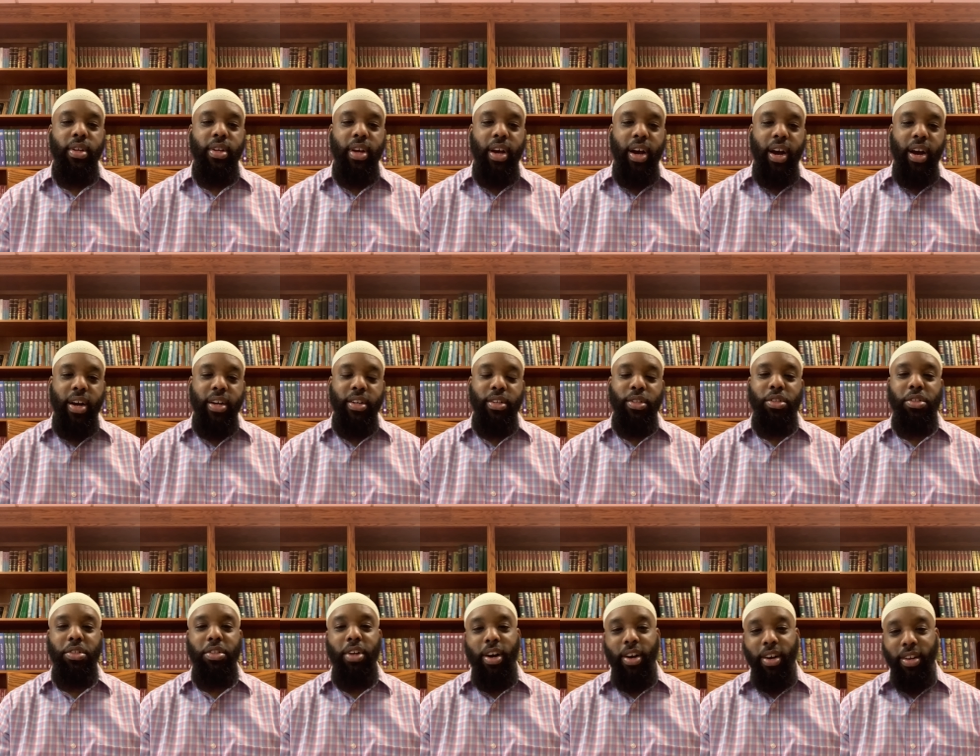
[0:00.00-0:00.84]
uh,
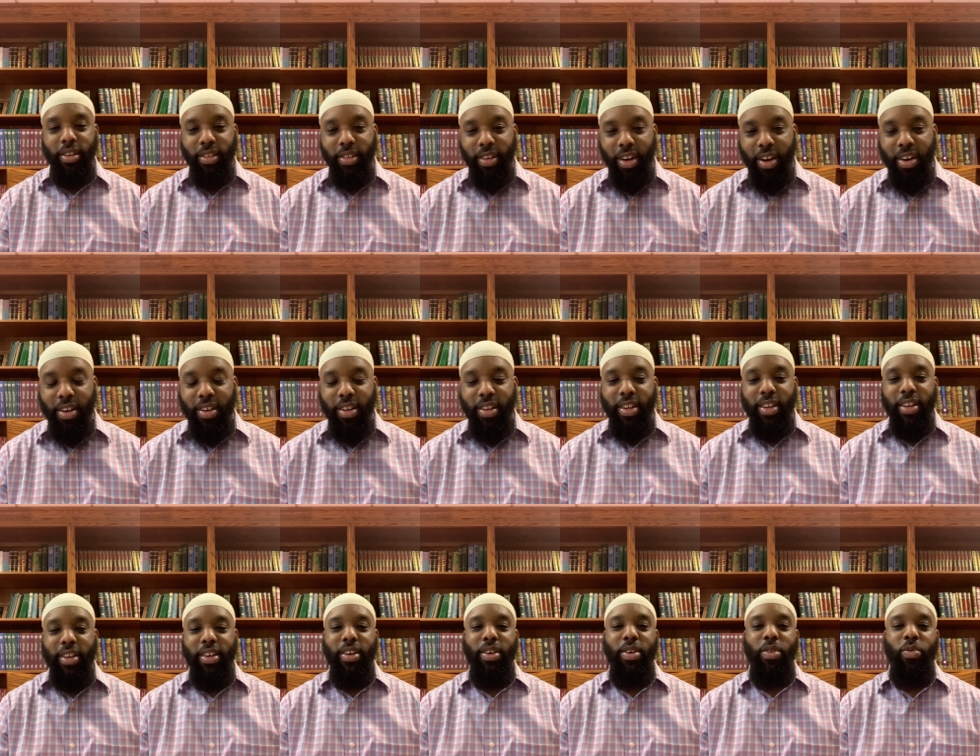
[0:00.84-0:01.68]
inshallah,
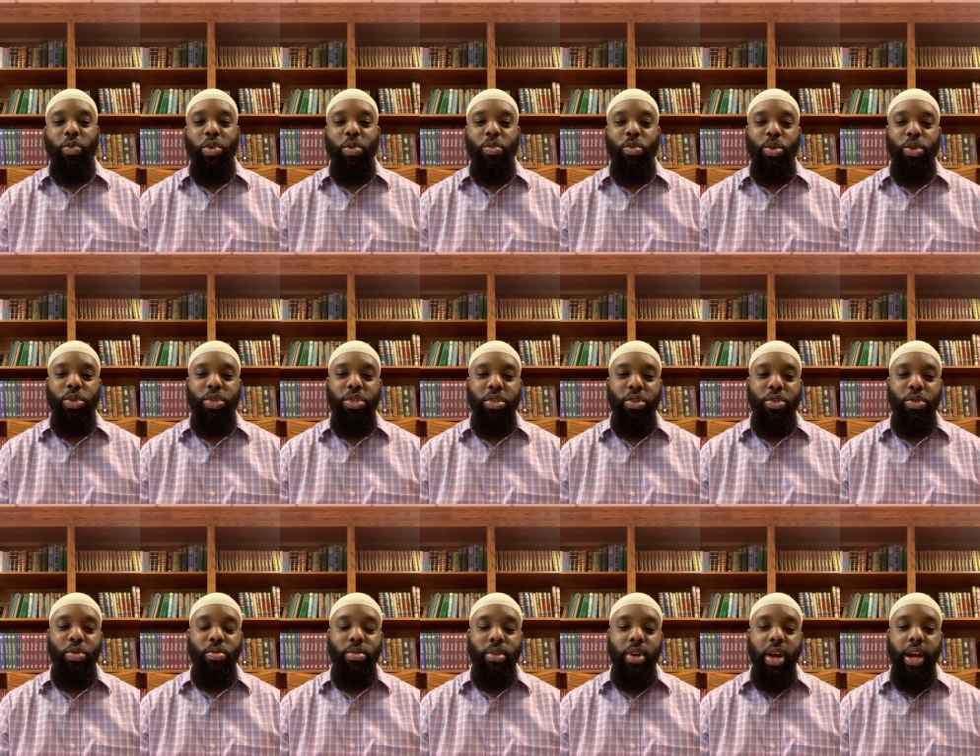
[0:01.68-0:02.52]
we will see
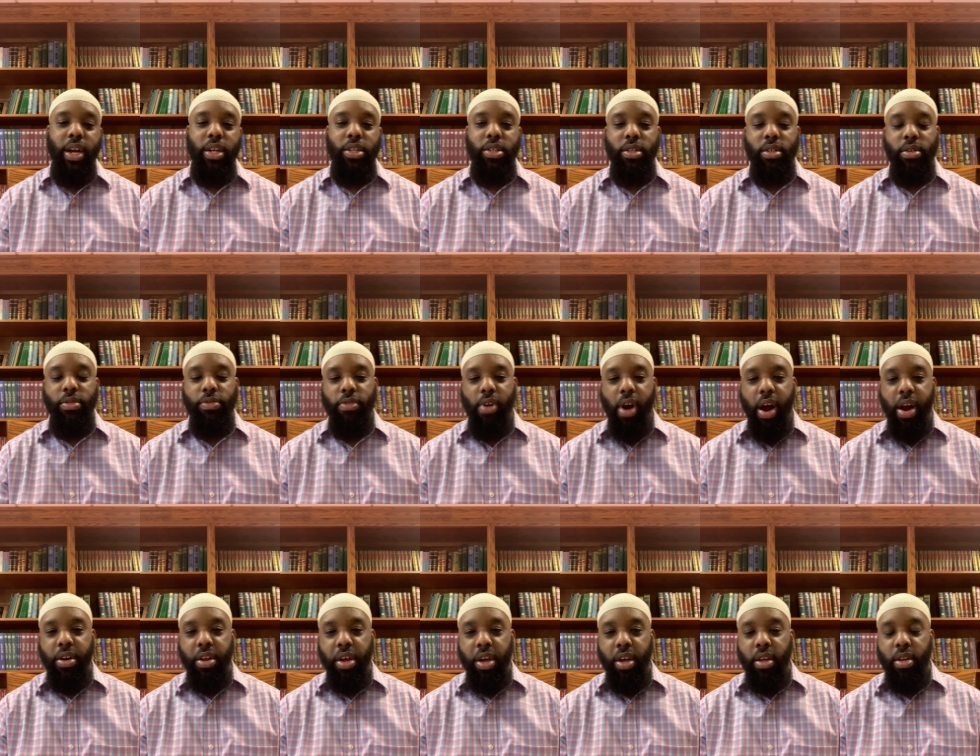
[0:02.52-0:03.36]
you next
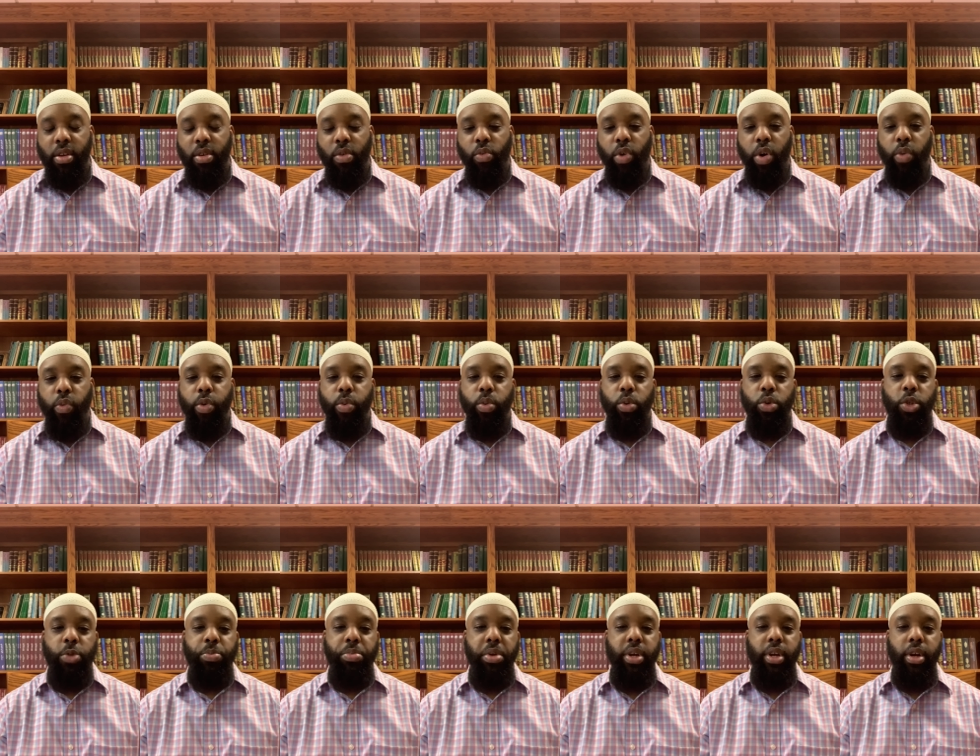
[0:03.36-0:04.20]
Friday where we will
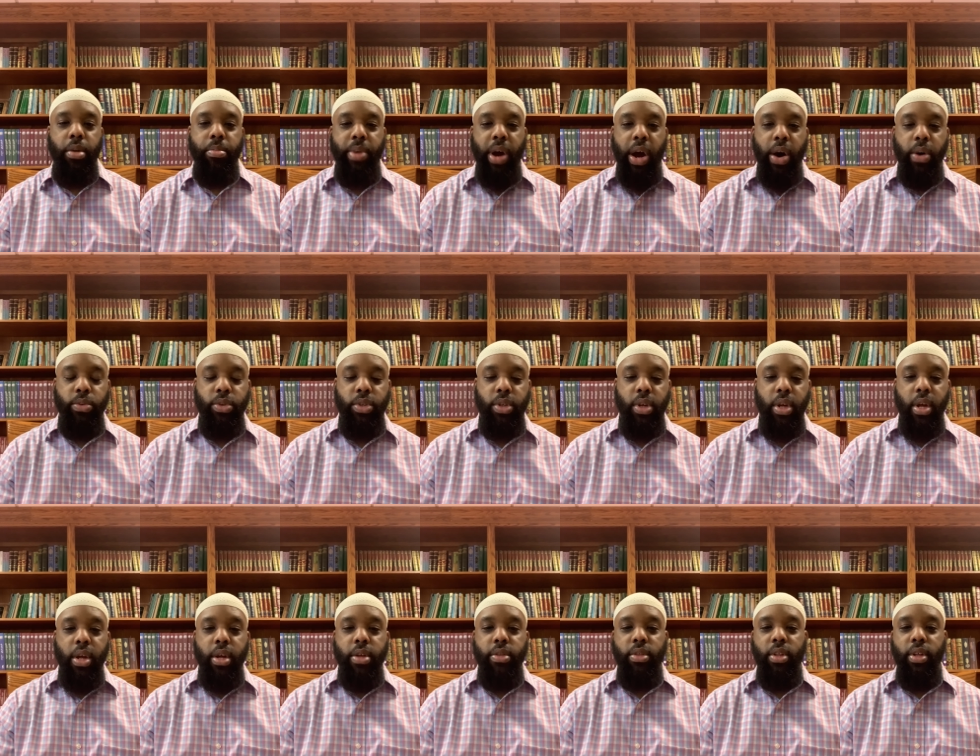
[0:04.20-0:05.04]
speak about
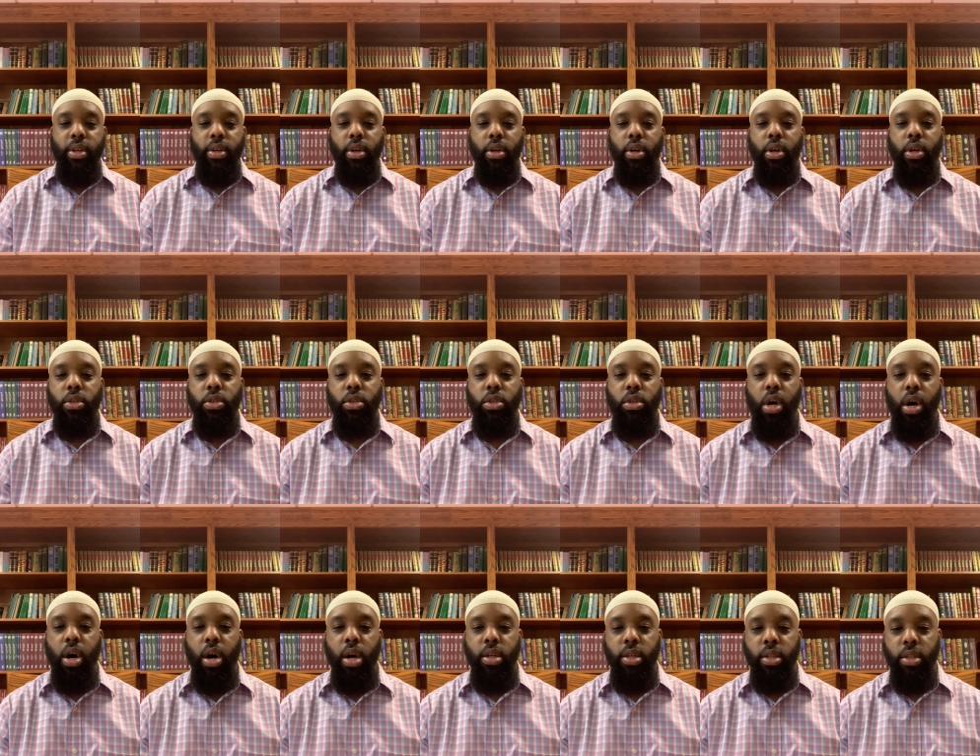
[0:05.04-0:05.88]
the
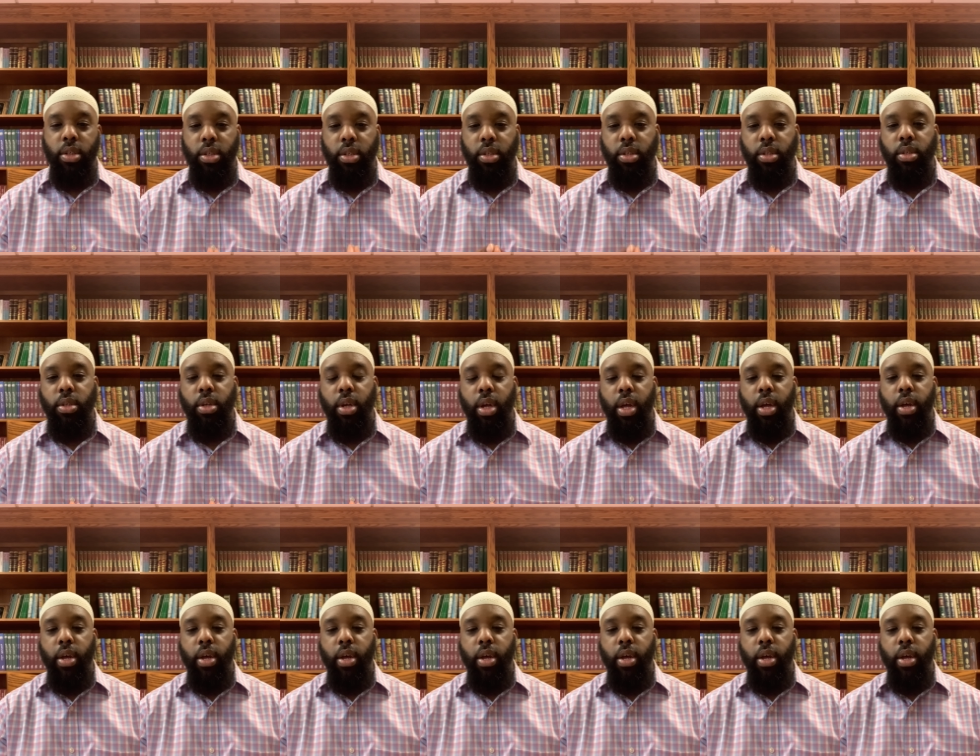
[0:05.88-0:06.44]
khasa'is,